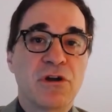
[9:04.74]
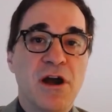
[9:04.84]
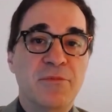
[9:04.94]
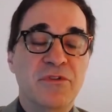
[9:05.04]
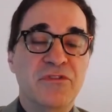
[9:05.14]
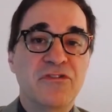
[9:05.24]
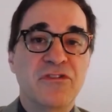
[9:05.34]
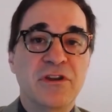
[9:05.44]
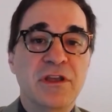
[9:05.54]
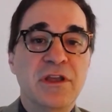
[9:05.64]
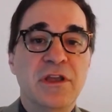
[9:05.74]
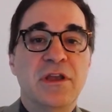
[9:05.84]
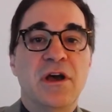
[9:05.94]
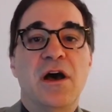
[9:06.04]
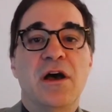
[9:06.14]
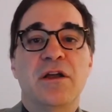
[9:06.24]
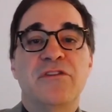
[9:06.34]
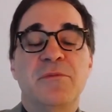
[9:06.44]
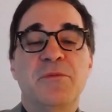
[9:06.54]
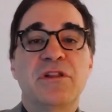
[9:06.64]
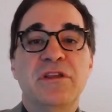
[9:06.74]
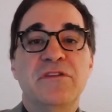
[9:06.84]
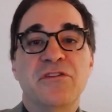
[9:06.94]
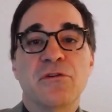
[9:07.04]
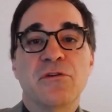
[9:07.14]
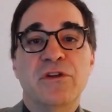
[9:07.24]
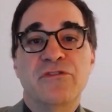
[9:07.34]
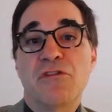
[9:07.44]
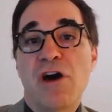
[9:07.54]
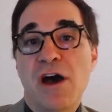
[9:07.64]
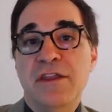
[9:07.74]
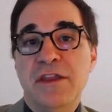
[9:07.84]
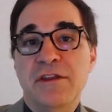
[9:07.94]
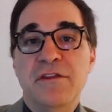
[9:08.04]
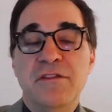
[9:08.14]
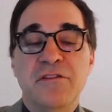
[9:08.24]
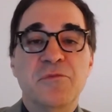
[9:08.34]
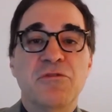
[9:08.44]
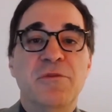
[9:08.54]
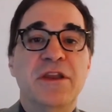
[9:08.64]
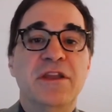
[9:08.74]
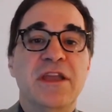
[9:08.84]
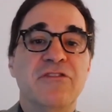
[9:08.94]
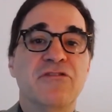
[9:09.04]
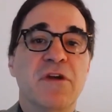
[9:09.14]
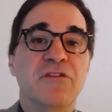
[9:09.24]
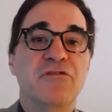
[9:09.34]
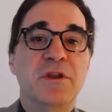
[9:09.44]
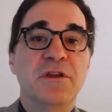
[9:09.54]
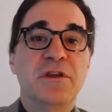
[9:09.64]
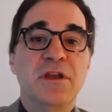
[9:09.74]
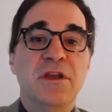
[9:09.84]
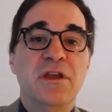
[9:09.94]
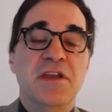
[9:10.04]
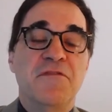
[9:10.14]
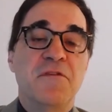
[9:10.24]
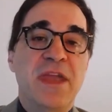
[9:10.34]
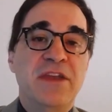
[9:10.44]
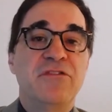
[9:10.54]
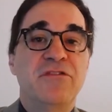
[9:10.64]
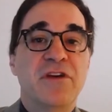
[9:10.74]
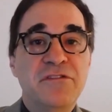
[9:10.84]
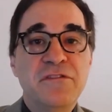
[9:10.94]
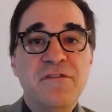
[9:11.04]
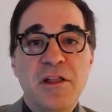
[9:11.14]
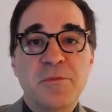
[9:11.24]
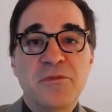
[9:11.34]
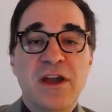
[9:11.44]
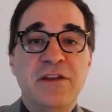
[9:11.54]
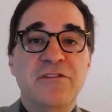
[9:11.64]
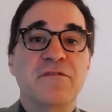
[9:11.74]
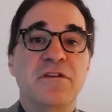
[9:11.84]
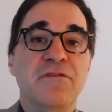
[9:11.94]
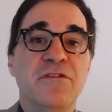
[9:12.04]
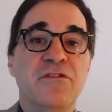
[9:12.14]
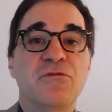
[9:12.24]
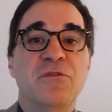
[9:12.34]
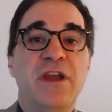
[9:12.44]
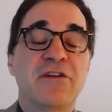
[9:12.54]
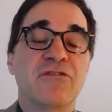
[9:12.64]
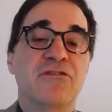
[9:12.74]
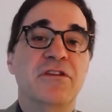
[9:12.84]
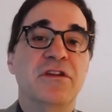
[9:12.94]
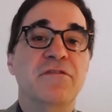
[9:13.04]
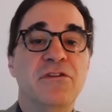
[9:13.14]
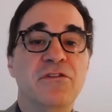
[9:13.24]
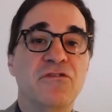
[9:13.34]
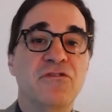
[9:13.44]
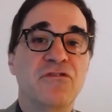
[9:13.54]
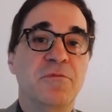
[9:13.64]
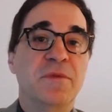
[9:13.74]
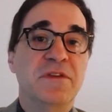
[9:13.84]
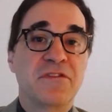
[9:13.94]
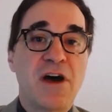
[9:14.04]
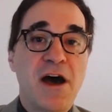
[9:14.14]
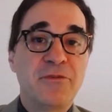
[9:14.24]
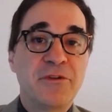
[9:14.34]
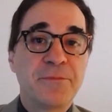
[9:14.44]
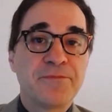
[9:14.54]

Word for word: composition. Typically, steroids are not needed in this pre-medication regimen. If a patient does develop signs of an infusion reaction, the infusion should be stopped,